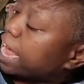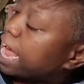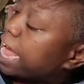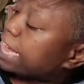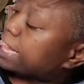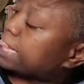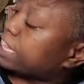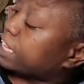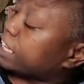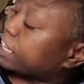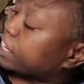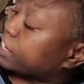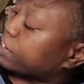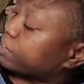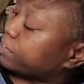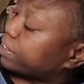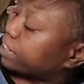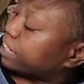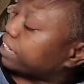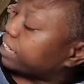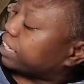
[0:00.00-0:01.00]
at the
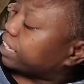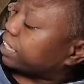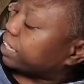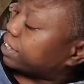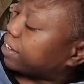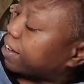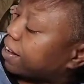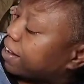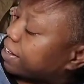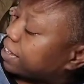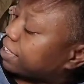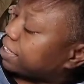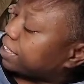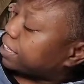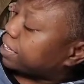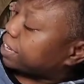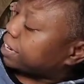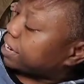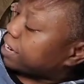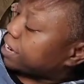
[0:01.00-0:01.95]
curious thoughts